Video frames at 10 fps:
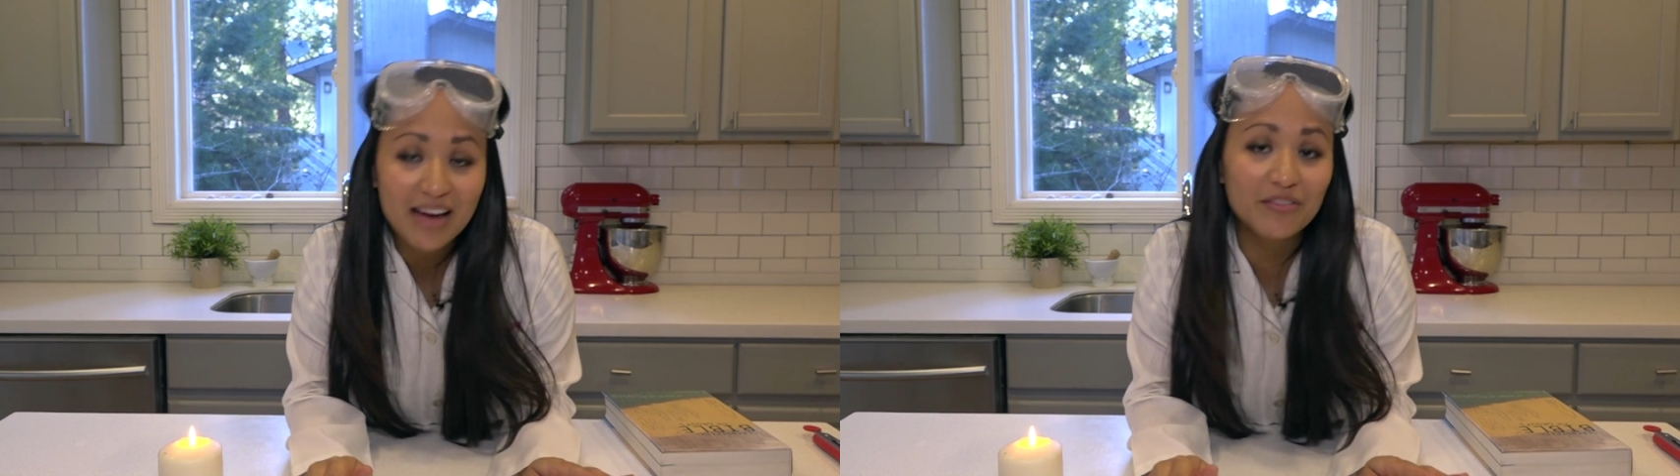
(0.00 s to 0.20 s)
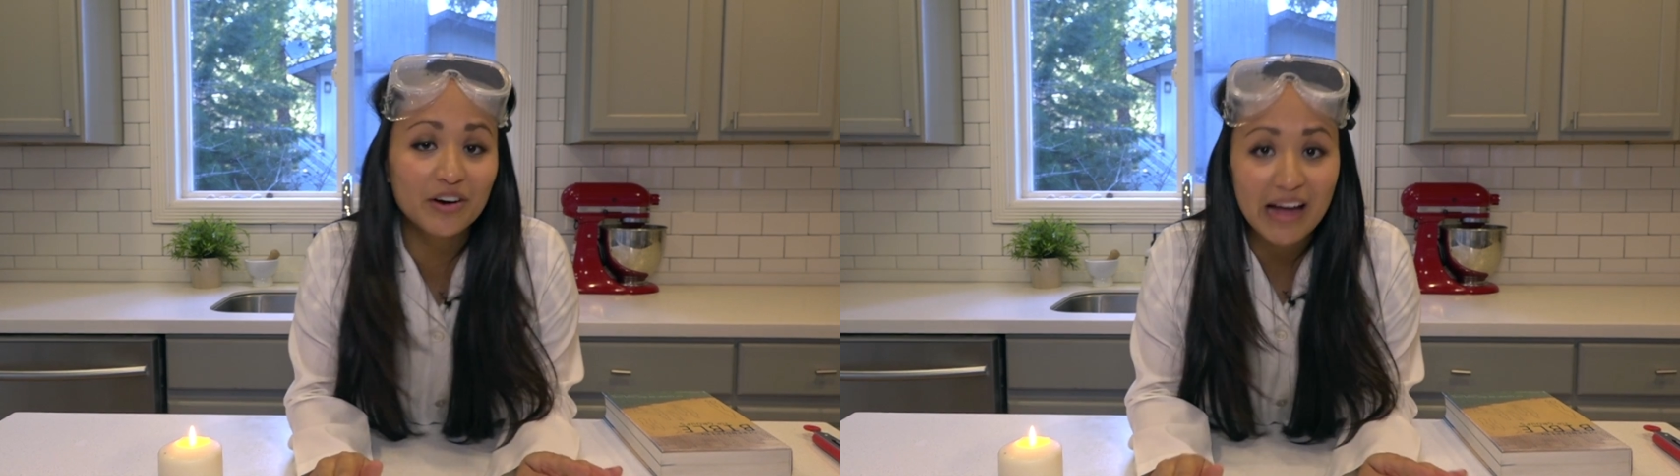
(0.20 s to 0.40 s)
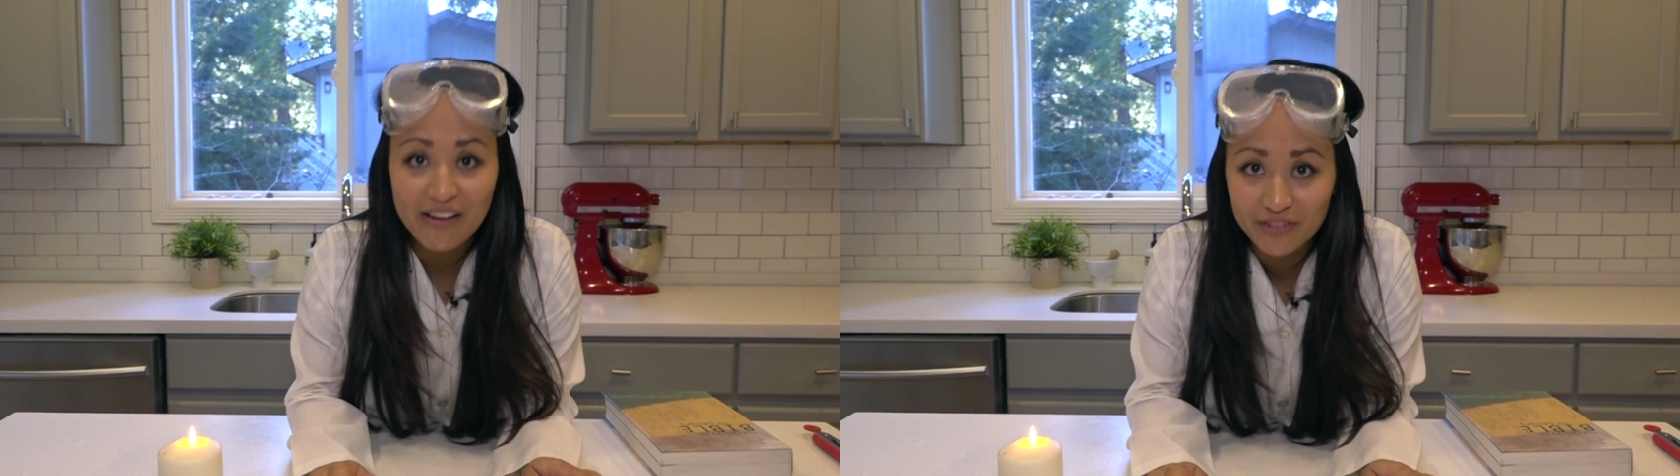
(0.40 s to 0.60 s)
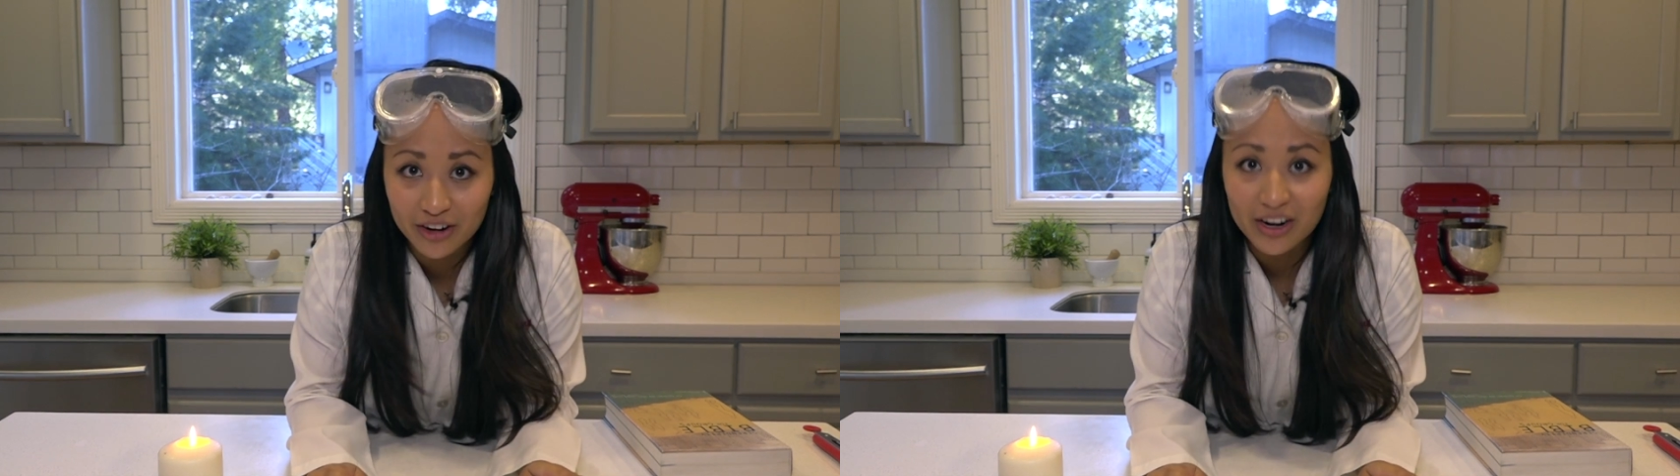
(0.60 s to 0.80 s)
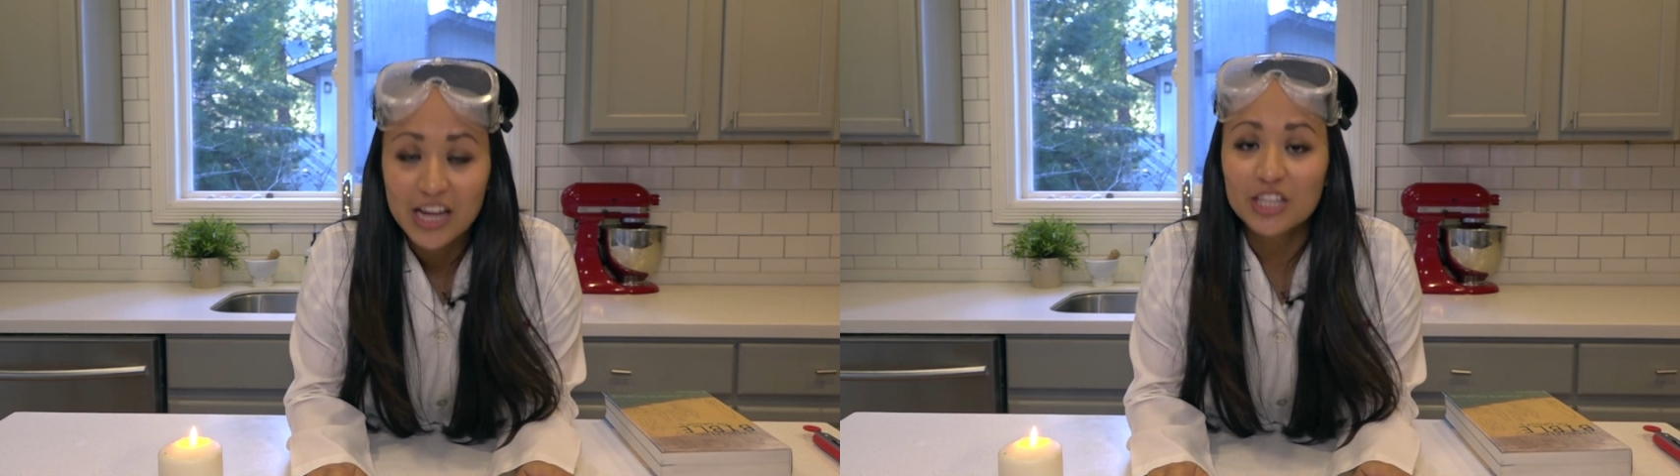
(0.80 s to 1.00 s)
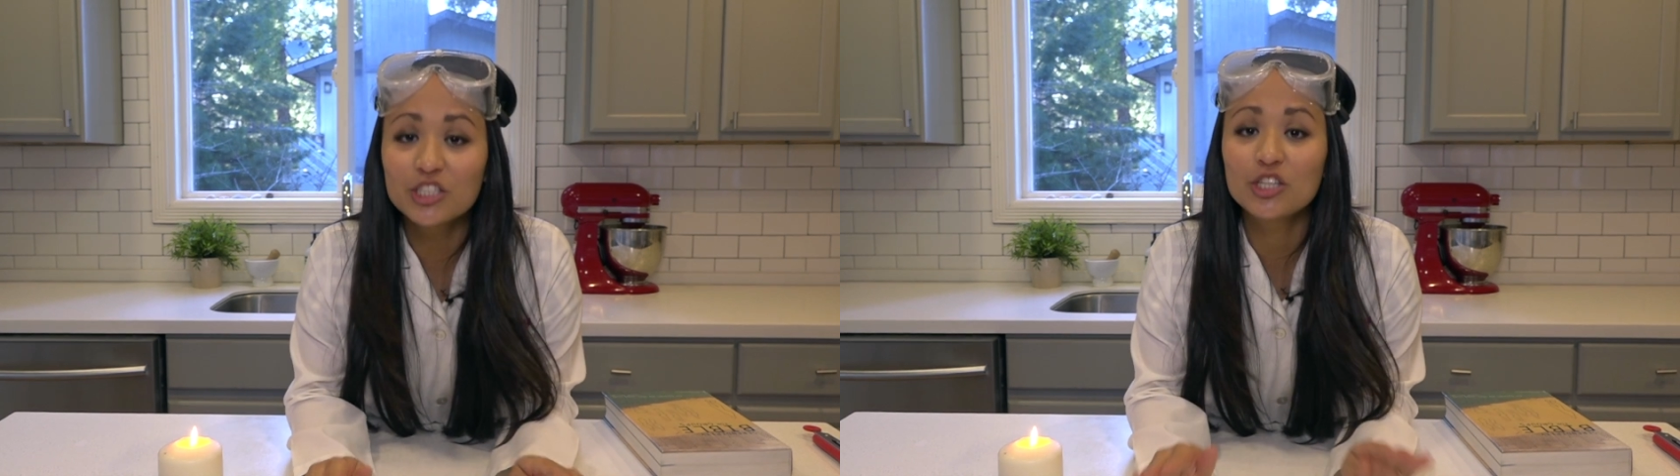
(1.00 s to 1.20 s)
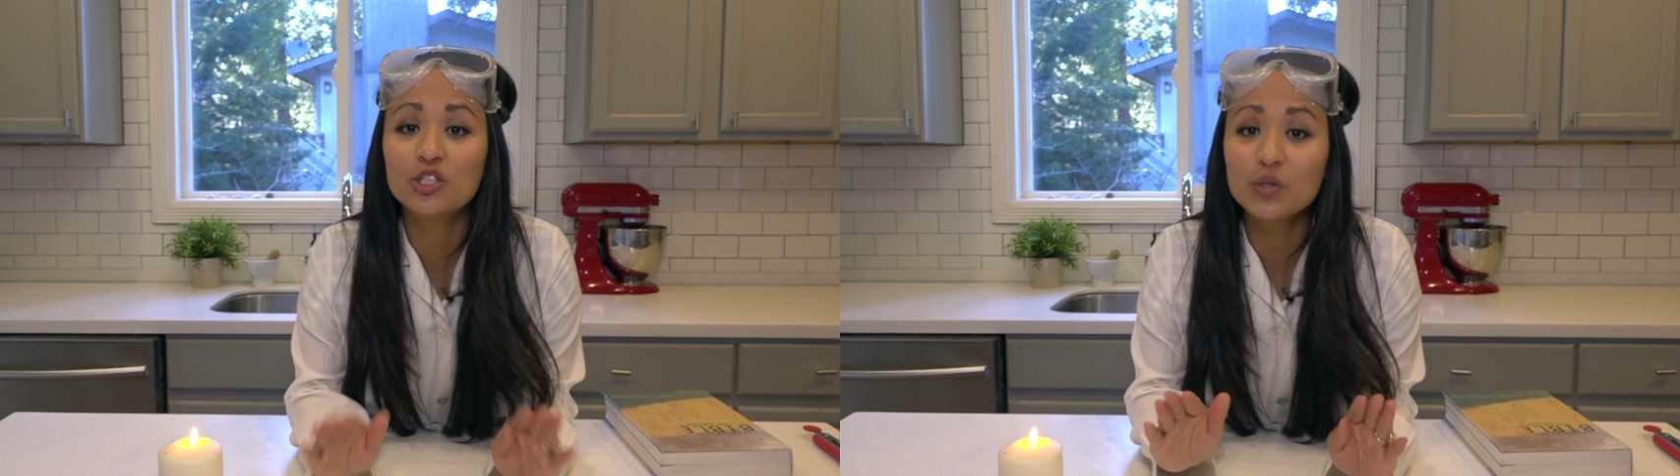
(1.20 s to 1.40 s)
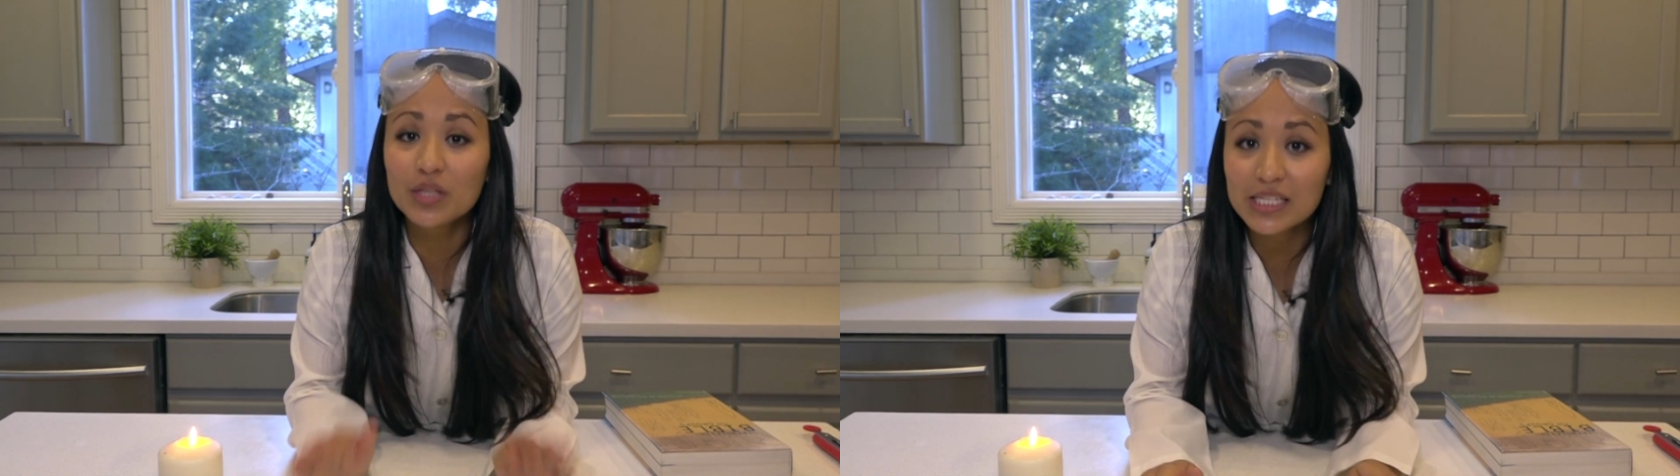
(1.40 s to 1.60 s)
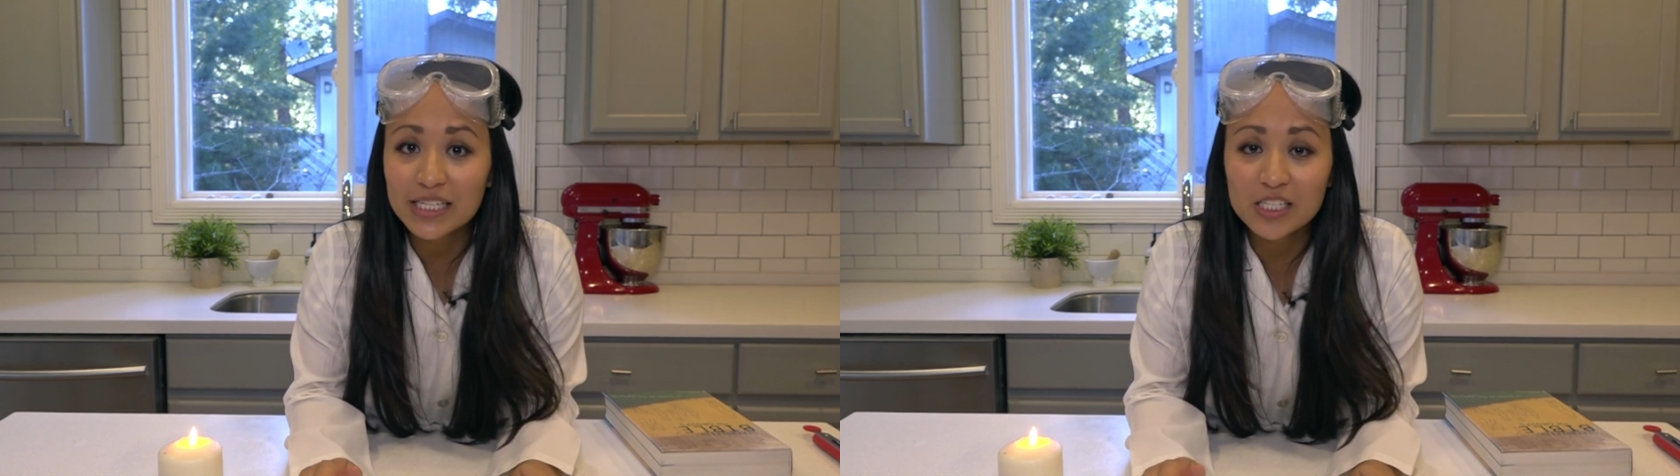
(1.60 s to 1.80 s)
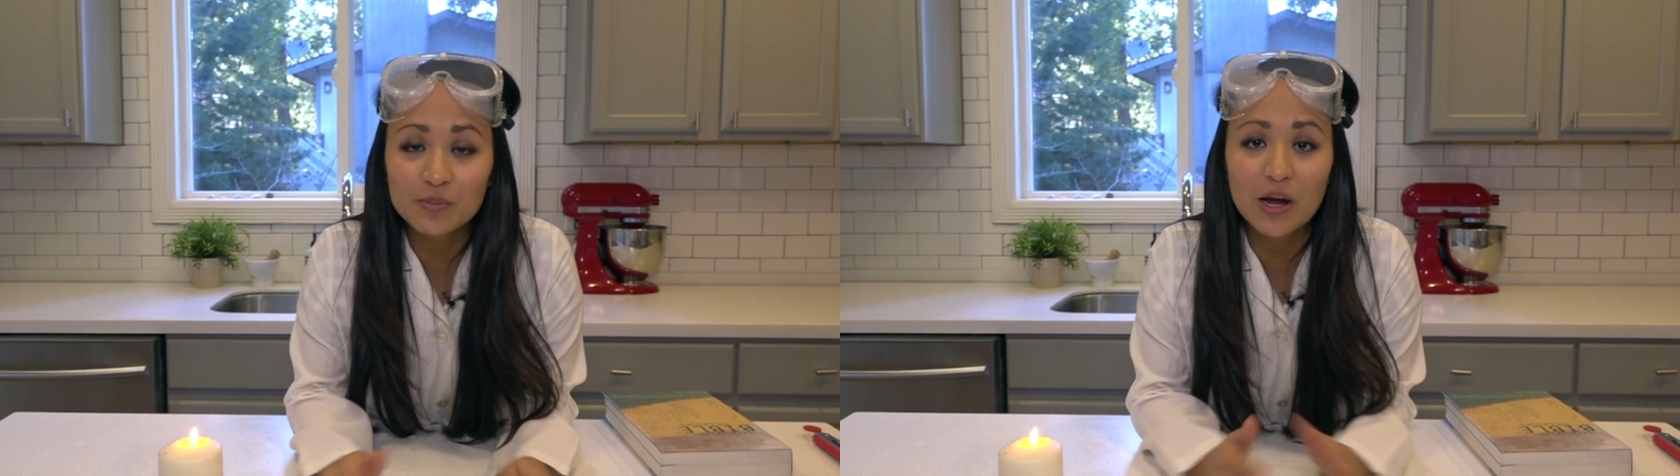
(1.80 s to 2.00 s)
ever, ever to do this
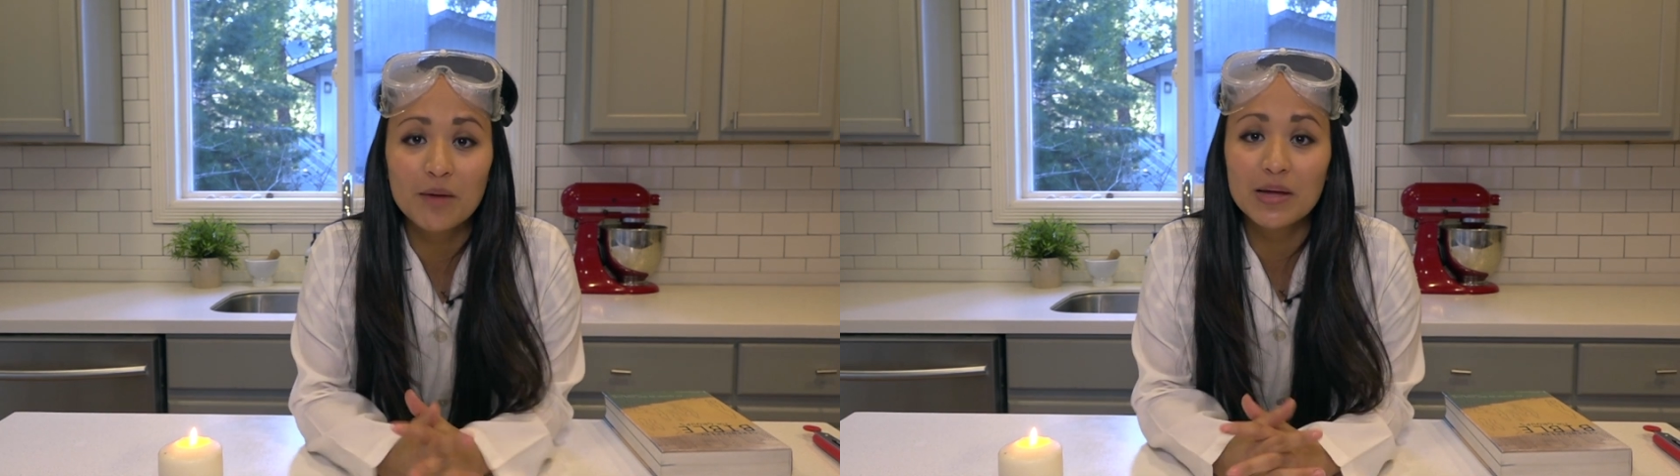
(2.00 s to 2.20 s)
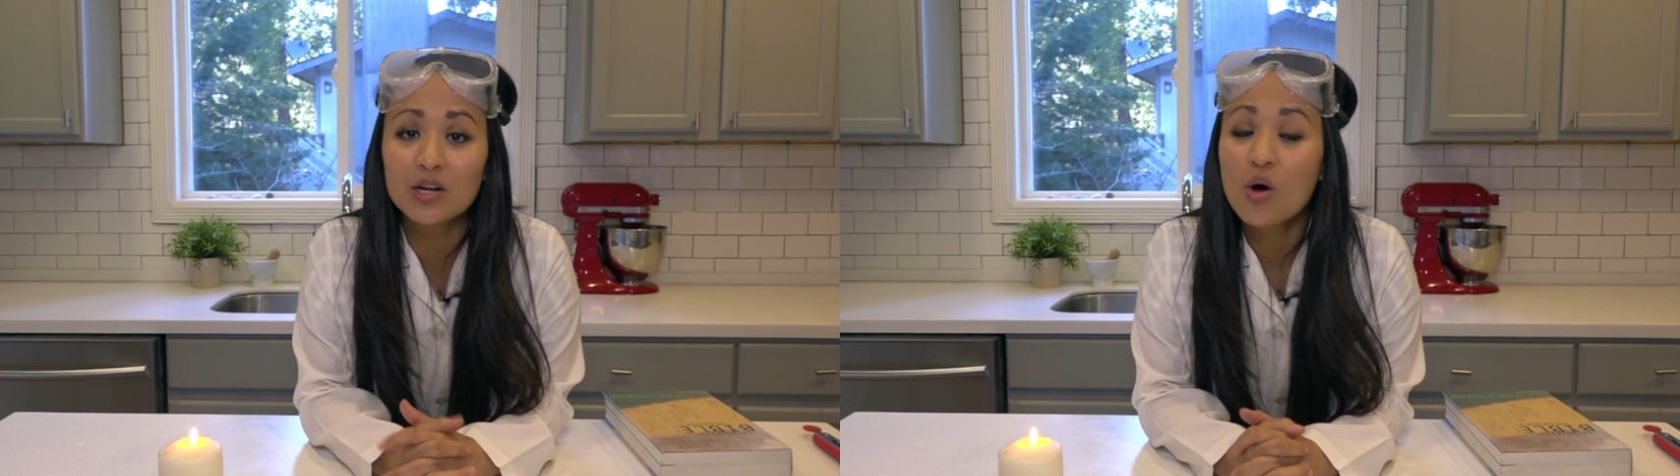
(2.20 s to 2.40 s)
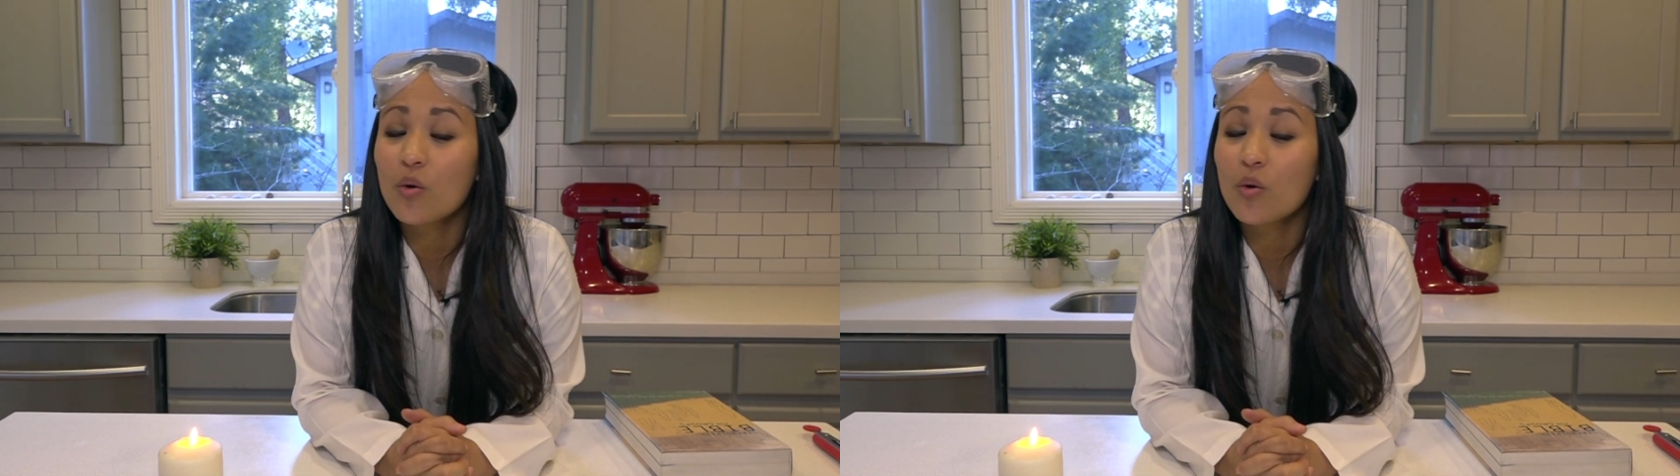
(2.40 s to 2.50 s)
experiment